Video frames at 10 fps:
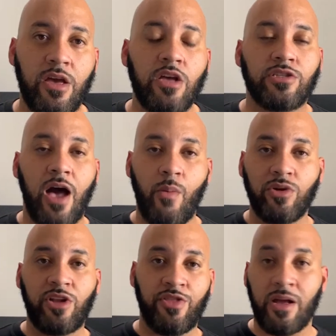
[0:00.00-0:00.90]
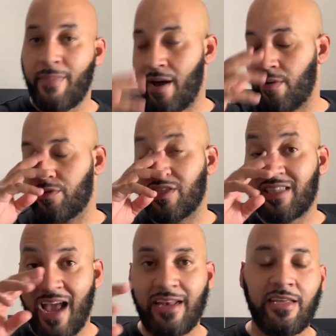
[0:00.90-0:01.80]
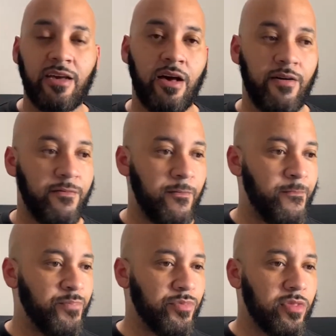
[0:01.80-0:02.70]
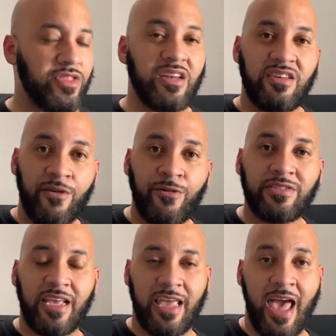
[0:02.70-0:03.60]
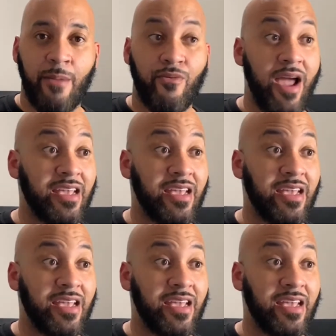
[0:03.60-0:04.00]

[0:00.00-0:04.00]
So I want you to think about just the idea of the difference in gap, right?